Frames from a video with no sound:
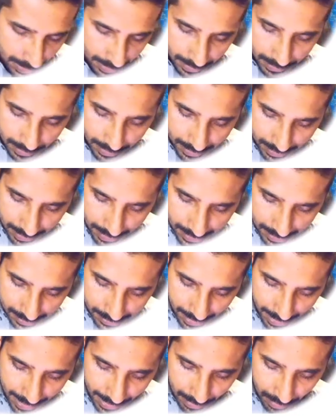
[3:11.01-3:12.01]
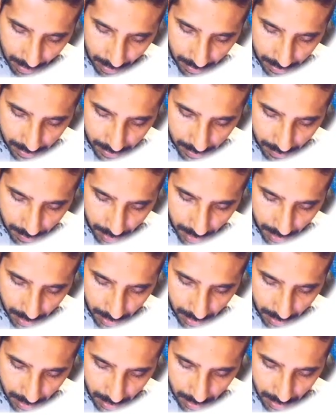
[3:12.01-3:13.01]
This is a customer
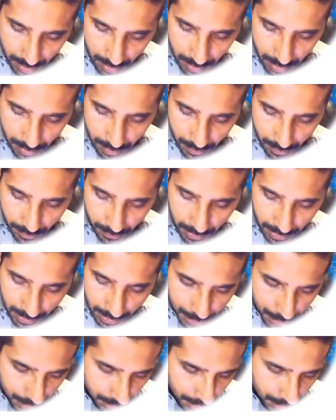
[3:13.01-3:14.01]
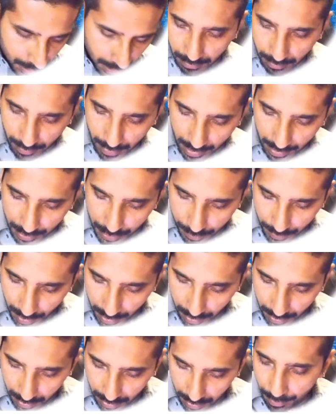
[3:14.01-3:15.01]
relationship
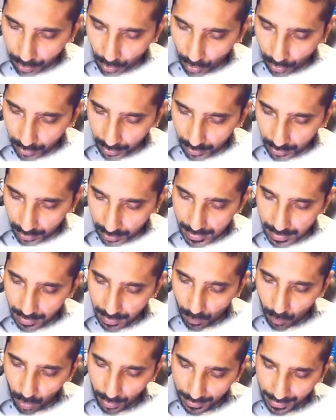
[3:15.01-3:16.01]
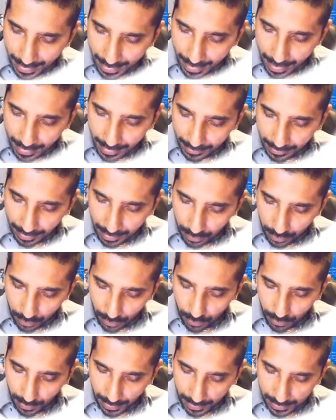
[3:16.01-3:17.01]
management portal. What AI can
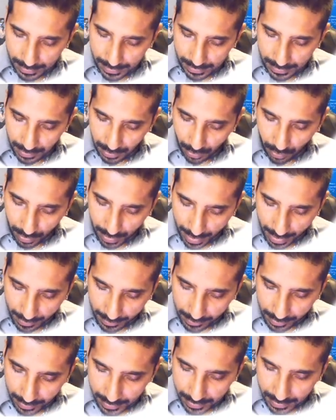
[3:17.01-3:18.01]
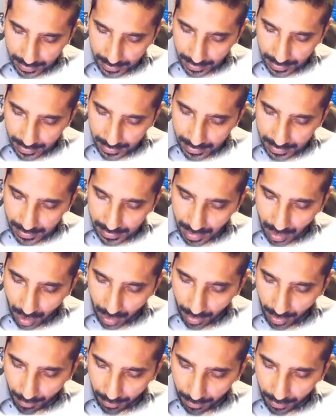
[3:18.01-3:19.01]
do is create this
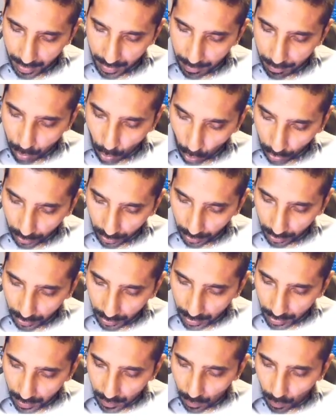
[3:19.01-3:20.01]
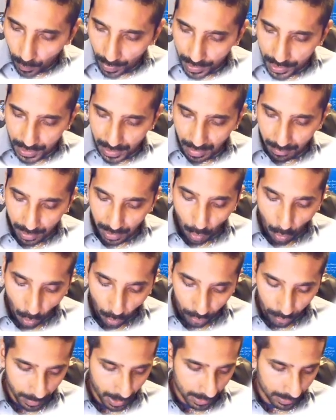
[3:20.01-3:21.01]
CRM portal which can be
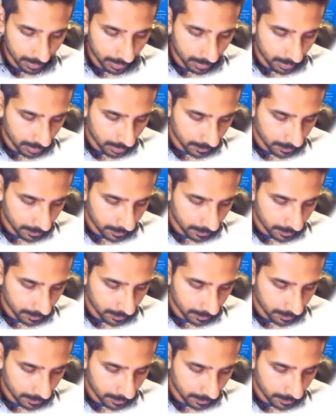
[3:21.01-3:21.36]
automated.